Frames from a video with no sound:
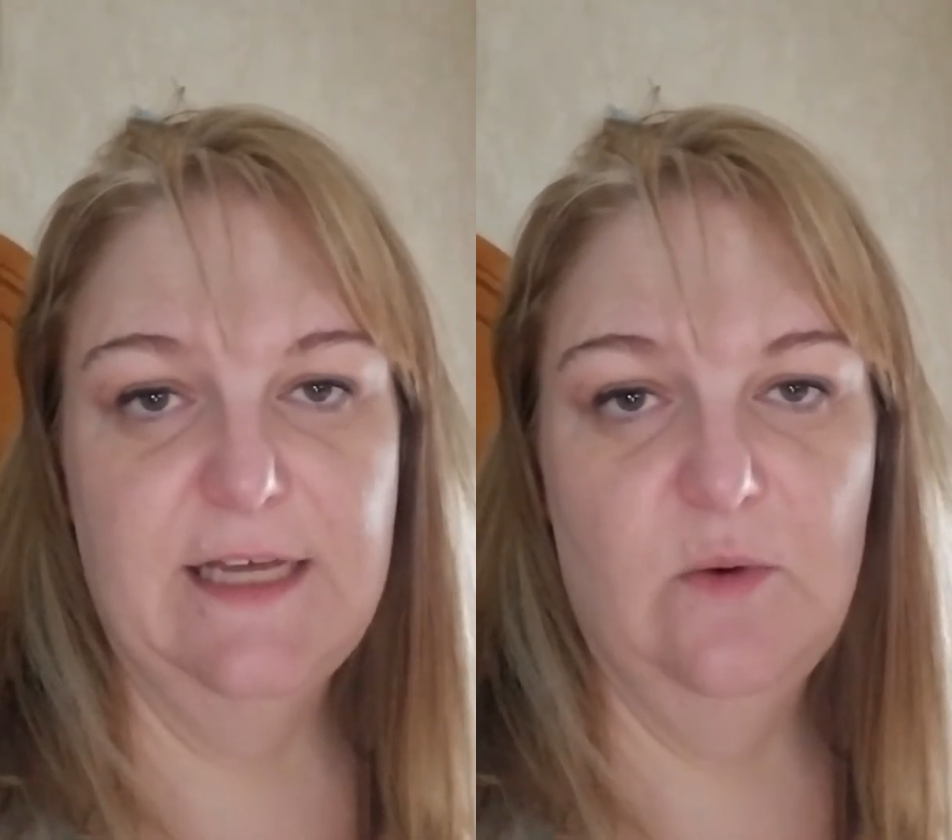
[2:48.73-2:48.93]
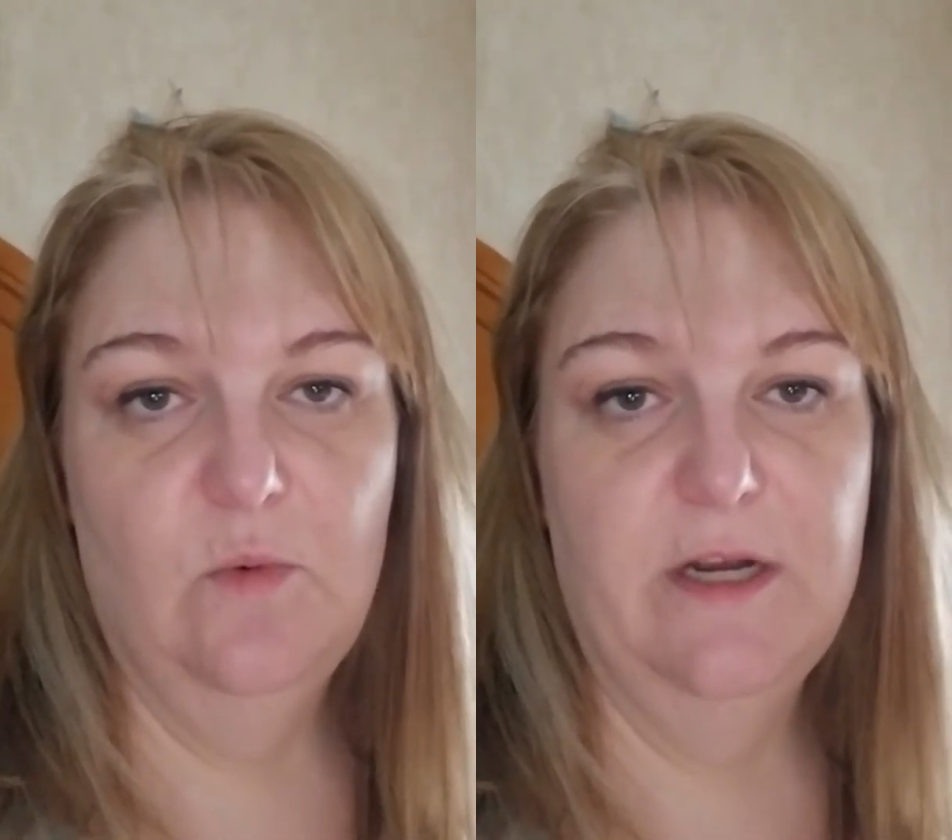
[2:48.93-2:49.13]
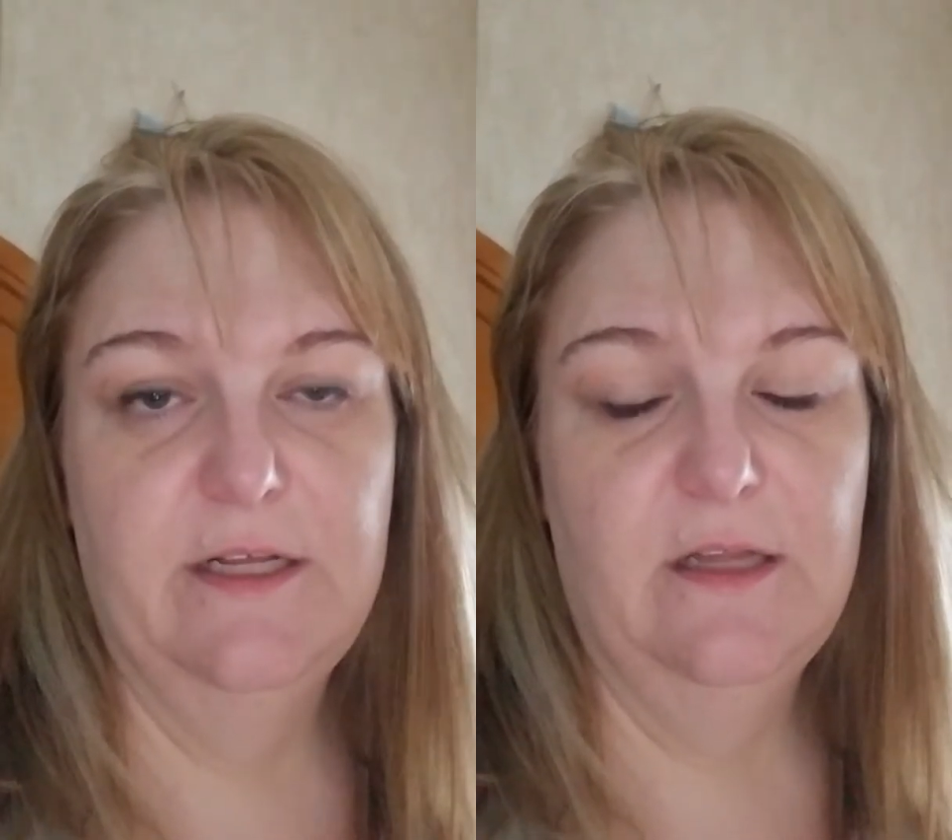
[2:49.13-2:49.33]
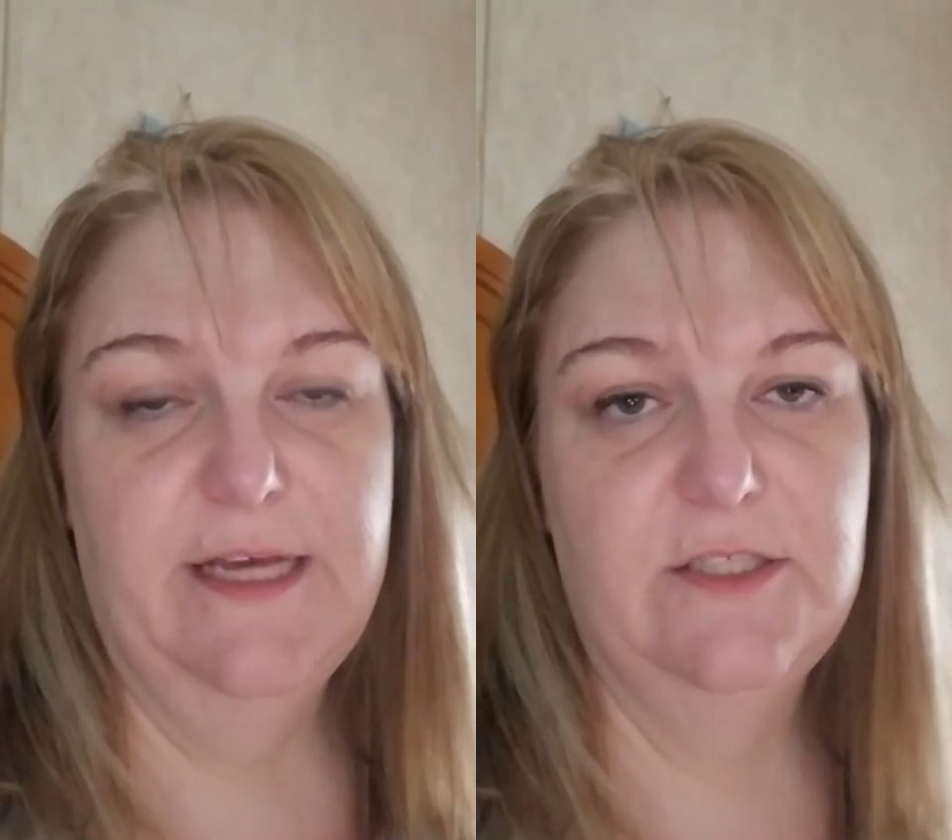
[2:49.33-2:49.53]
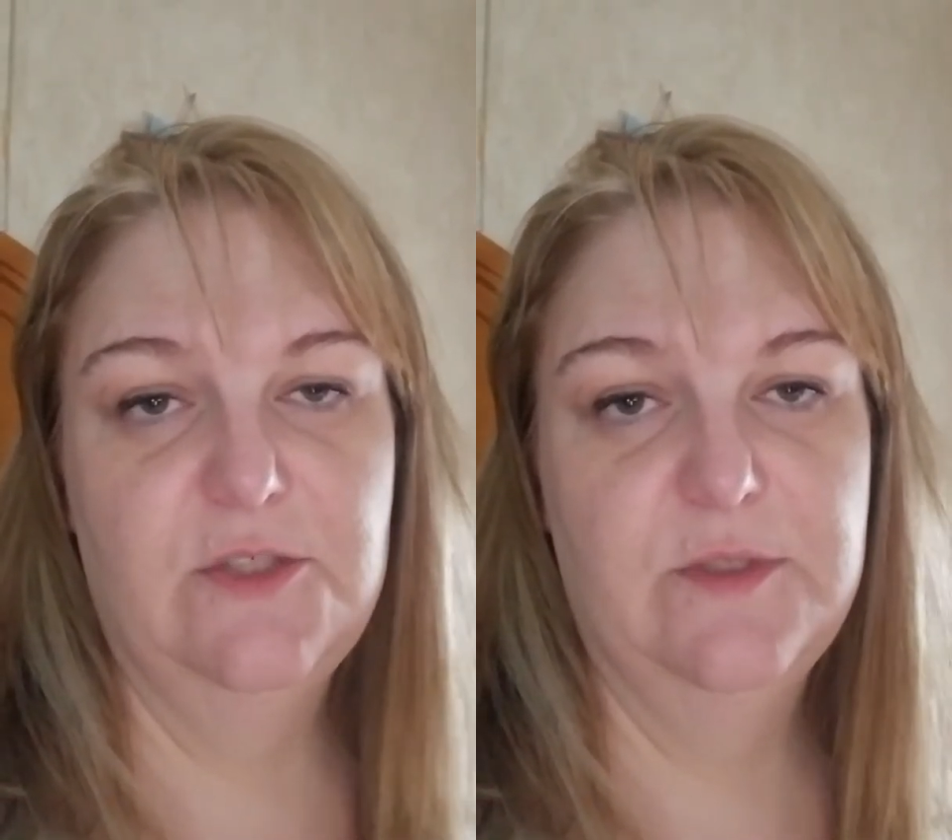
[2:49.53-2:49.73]
and want to
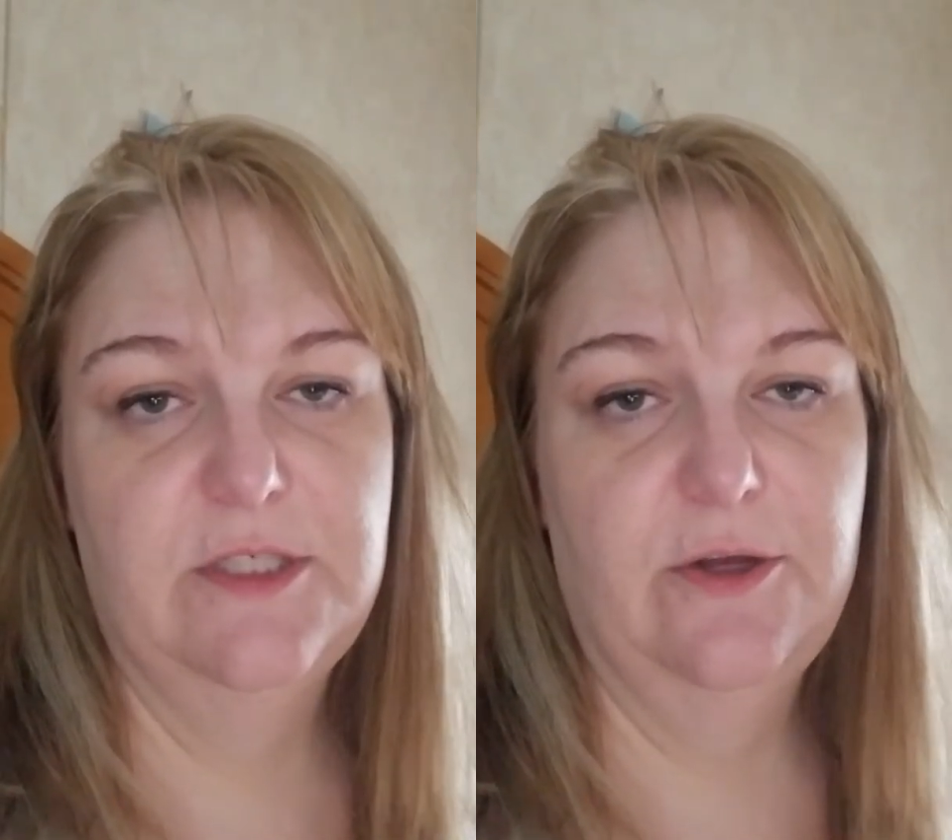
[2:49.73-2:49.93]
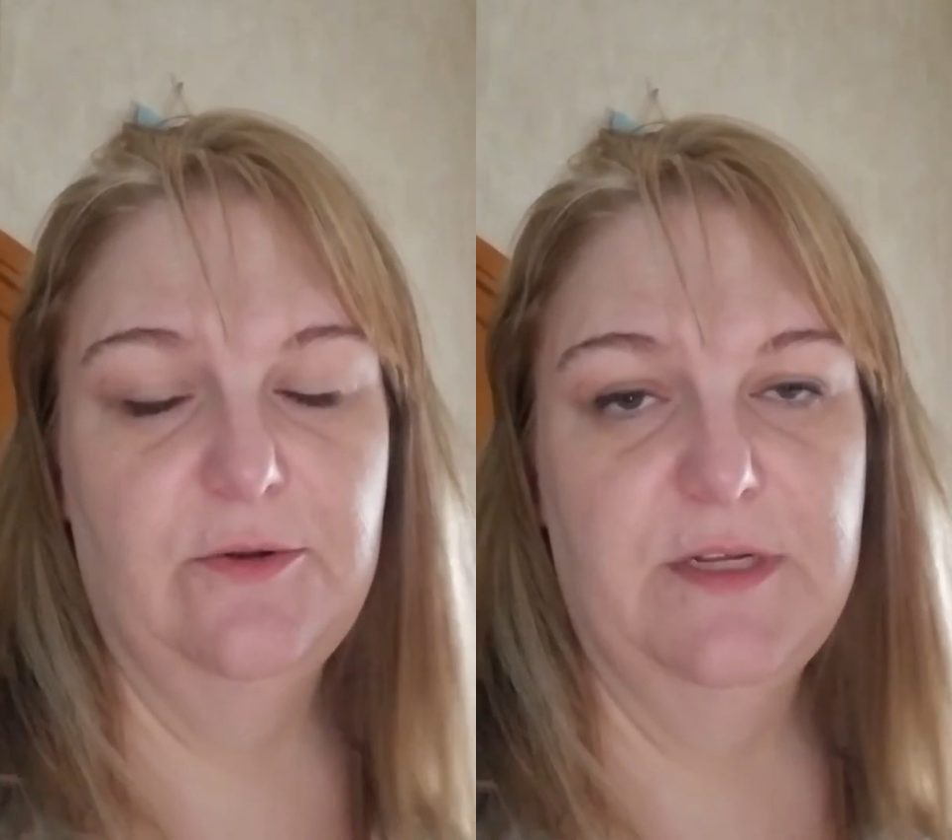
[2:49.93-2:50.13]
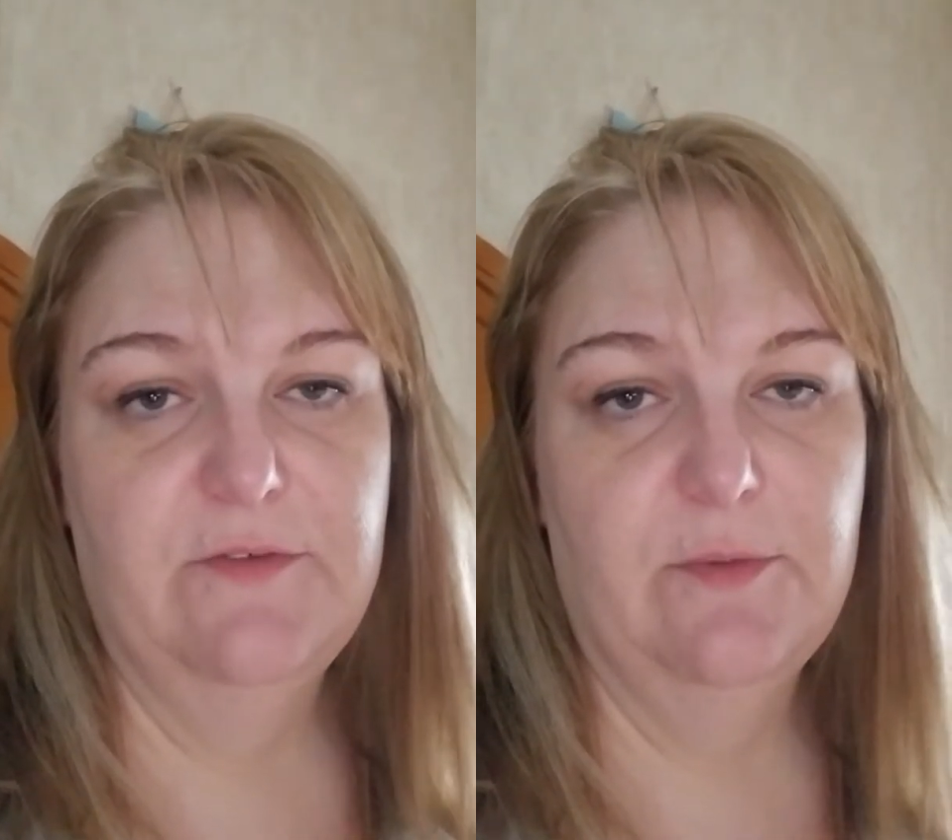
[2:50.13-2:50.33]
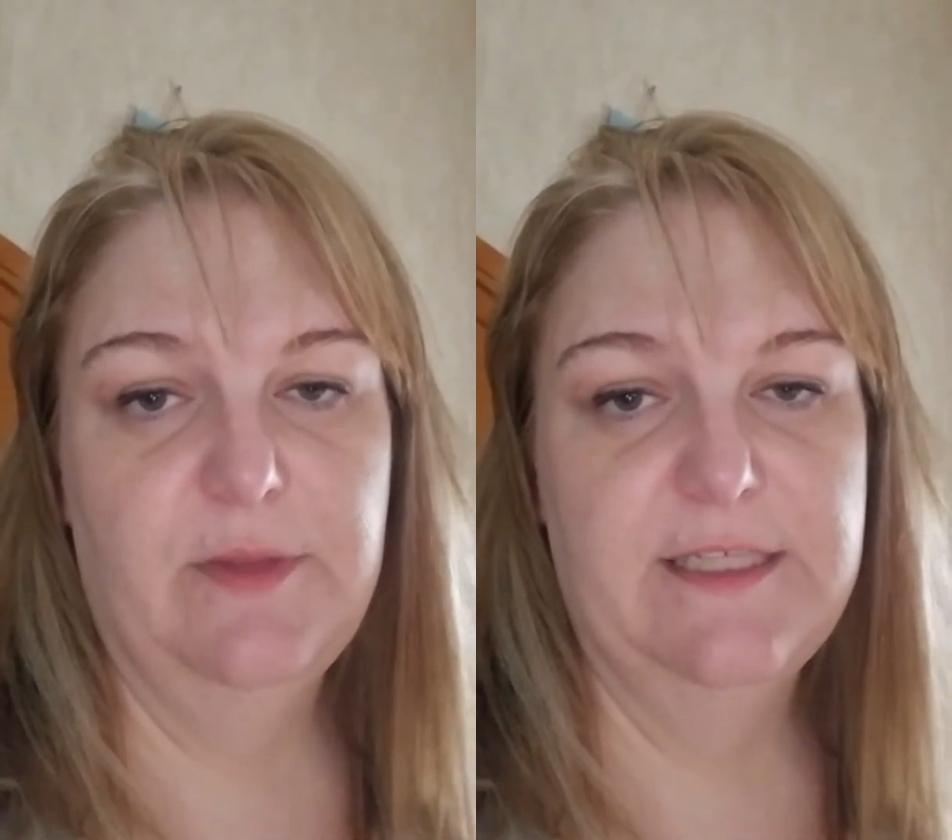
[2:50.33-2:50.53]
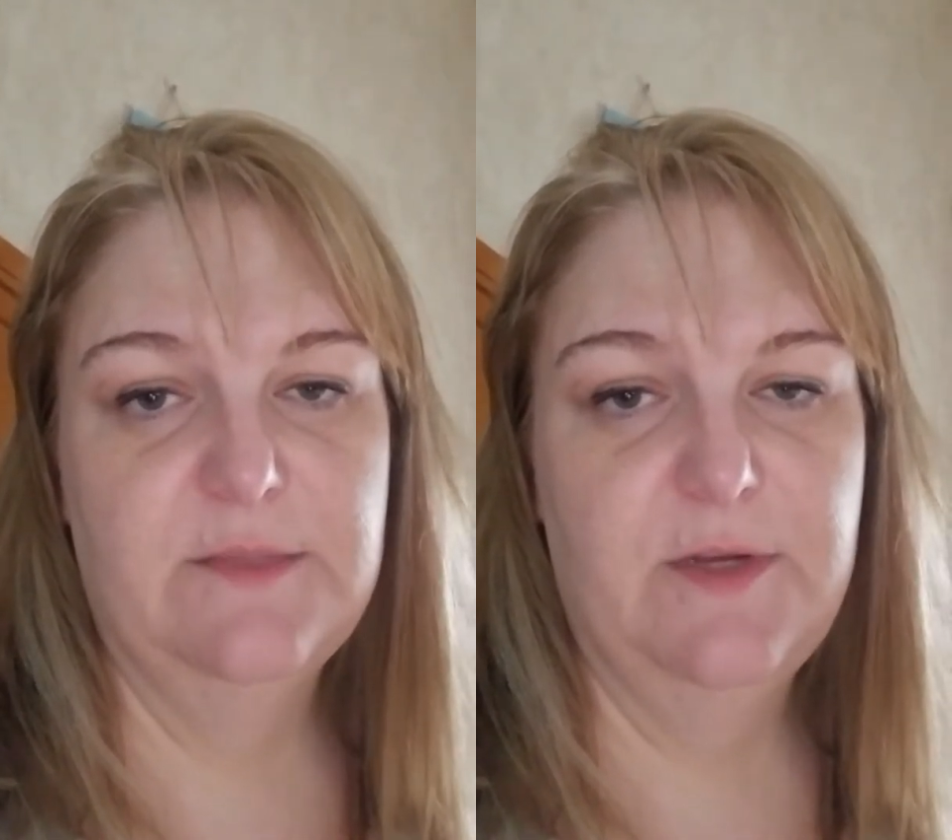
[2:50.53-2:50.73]
like do a total knee
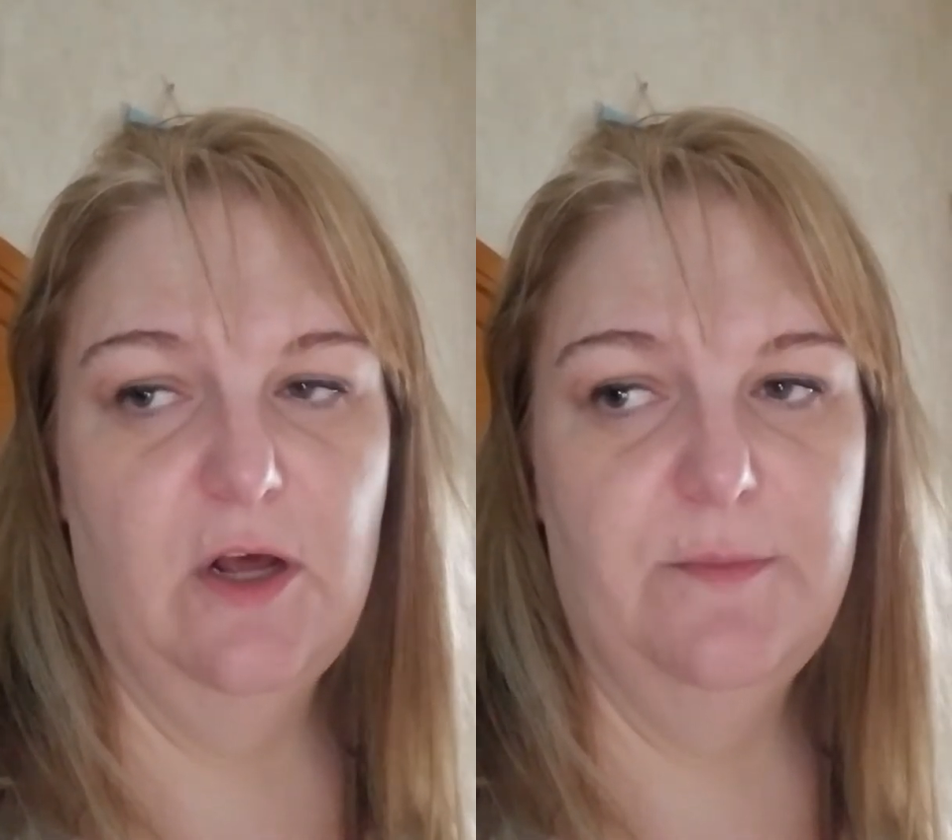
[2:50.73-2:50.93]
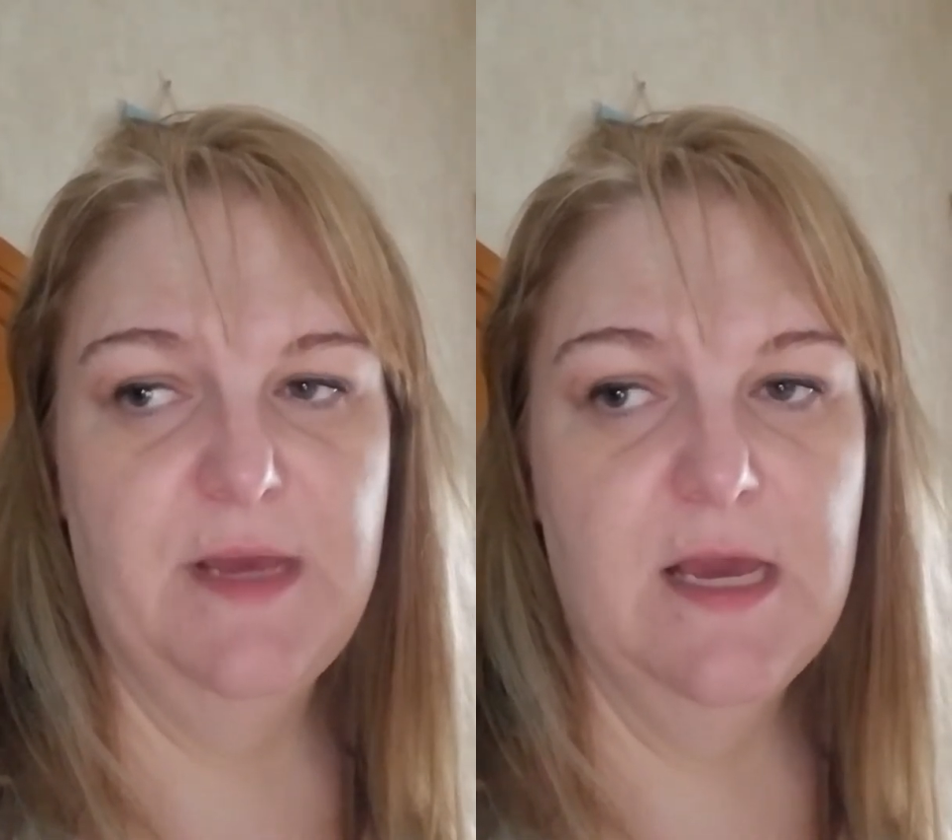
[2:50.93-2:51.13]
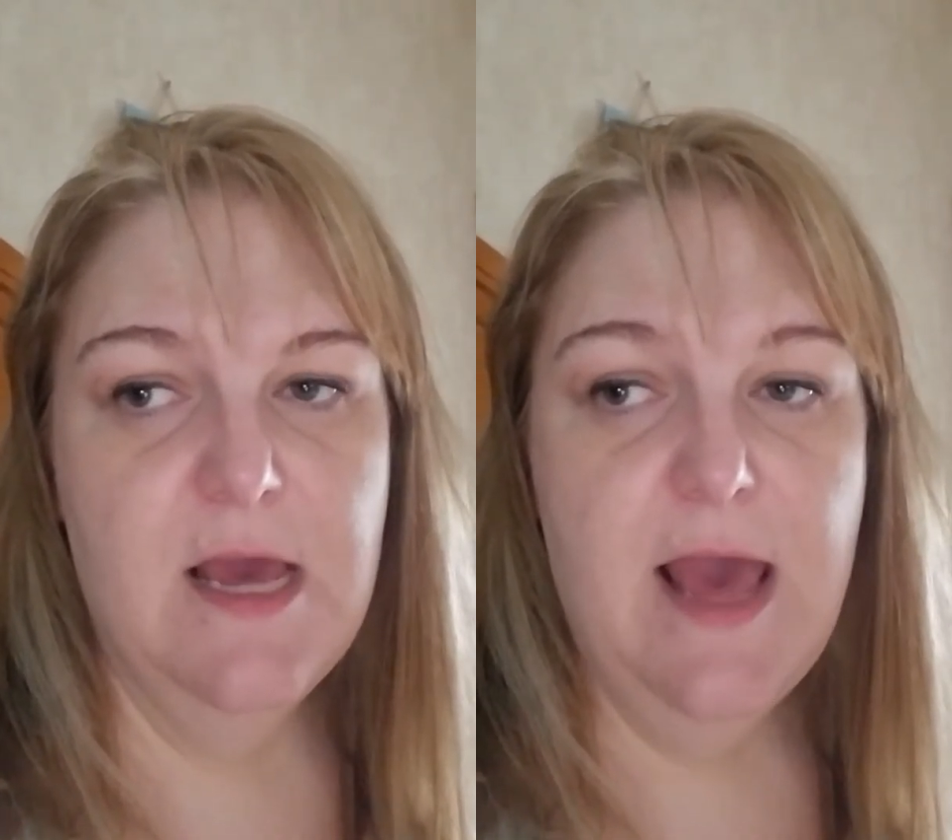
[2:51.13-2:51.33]
replacement on me?